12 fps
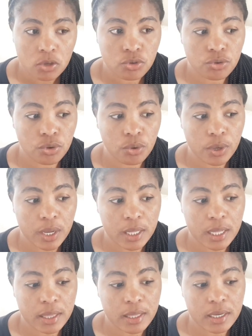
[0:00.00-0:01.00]
so
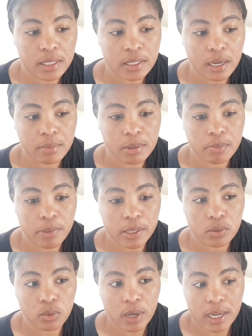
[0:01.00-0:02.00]
and i think it comes
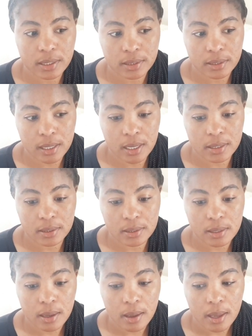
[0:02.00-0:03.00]
back to us
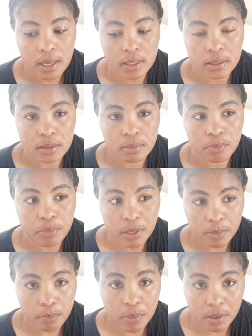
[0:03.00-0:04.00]
as as pe
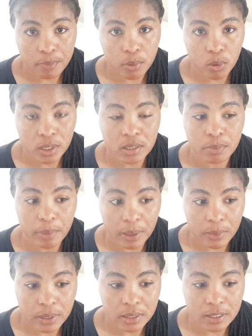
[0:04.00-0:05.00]
people as
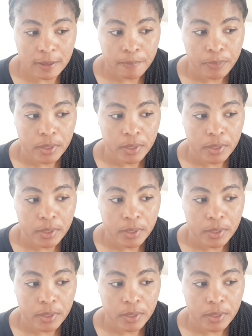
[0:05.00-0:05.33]
parents